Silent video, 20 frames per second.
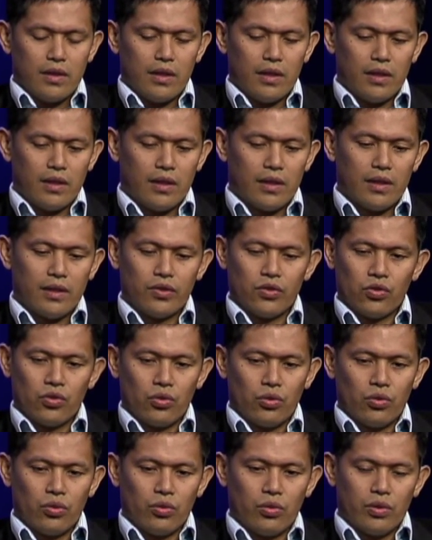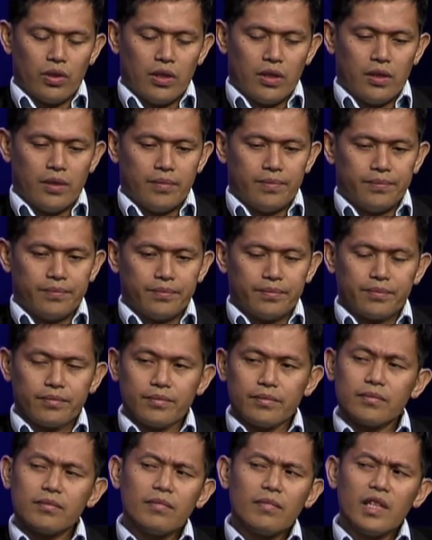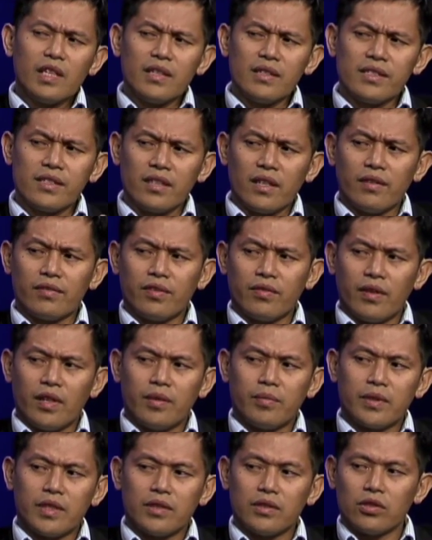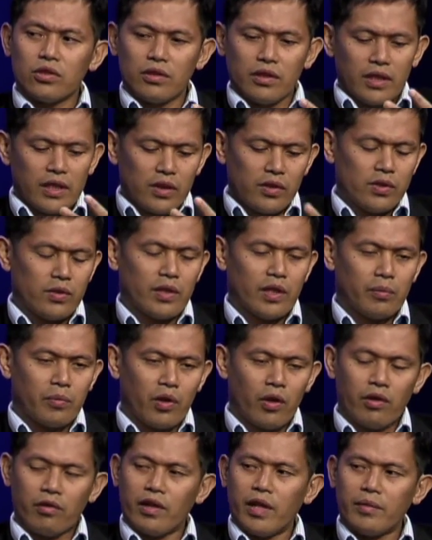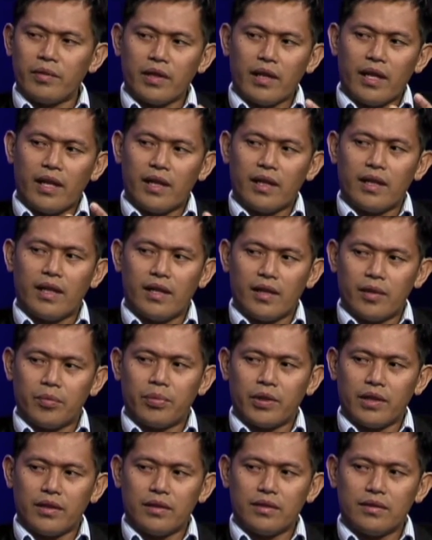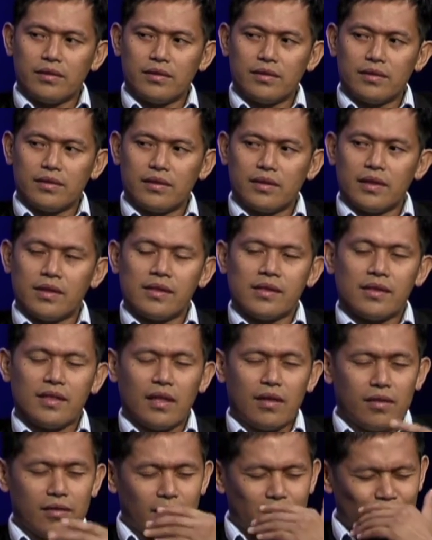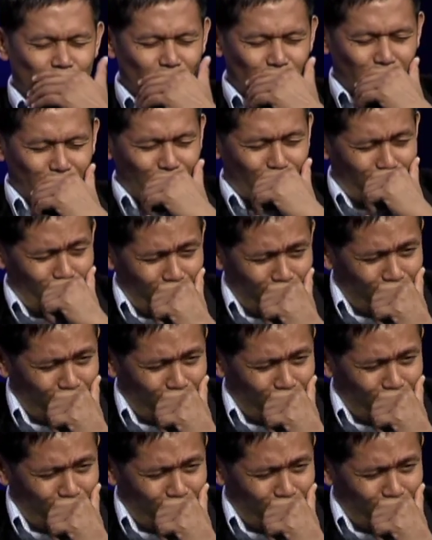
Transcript: I got into self-development, neuro-linguistic programming, NLP, and excuse me,